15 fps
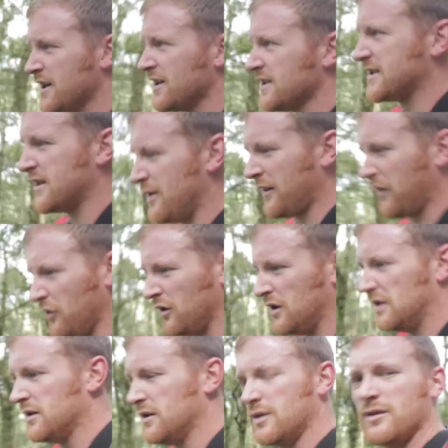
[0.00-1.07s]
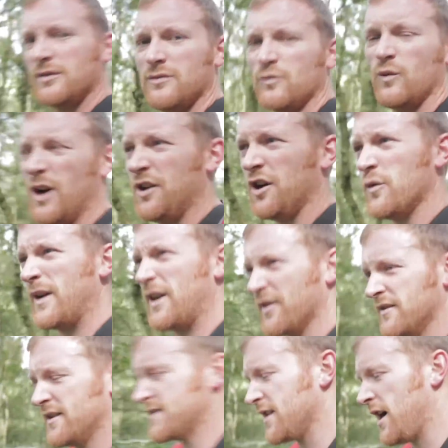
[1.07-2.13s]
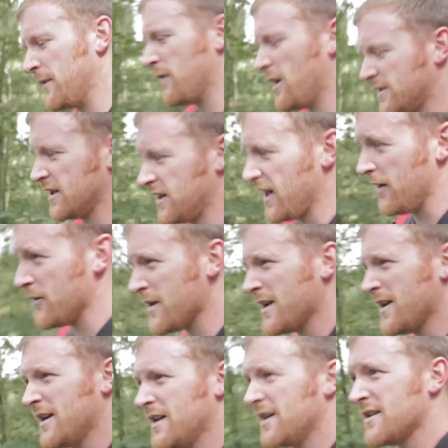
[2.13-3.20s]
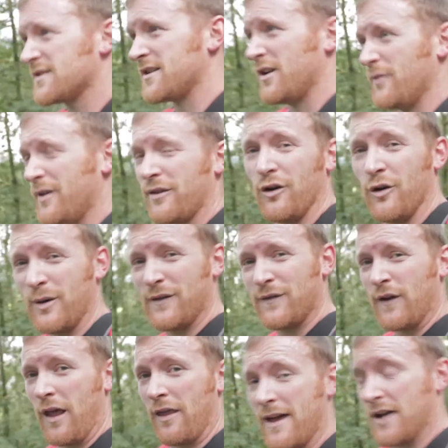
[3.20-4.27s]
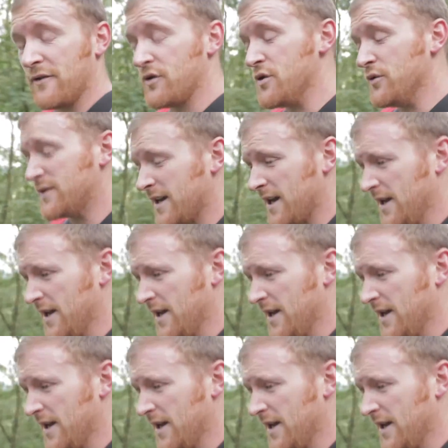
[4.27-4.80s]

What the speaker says: So I thought, why not? We couldn't decide where to go, so we thought we'd follow that route.